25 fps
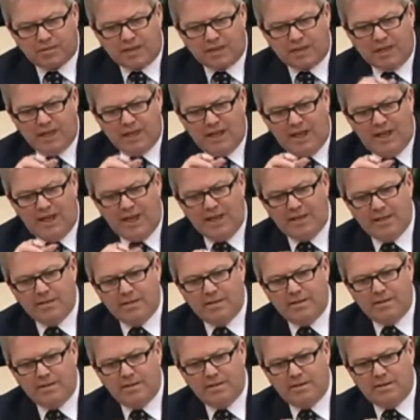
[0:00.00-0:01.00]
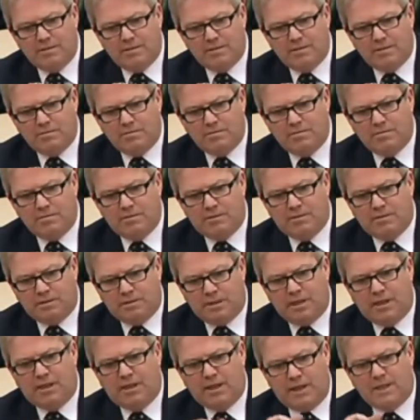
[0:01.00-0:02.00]
and
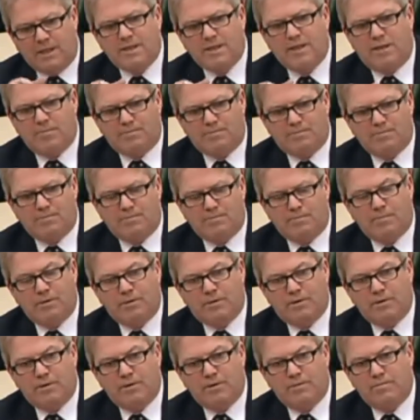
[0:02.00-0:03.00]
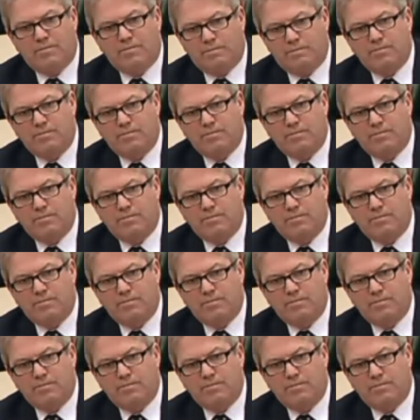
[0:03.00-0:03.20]
they end up with a,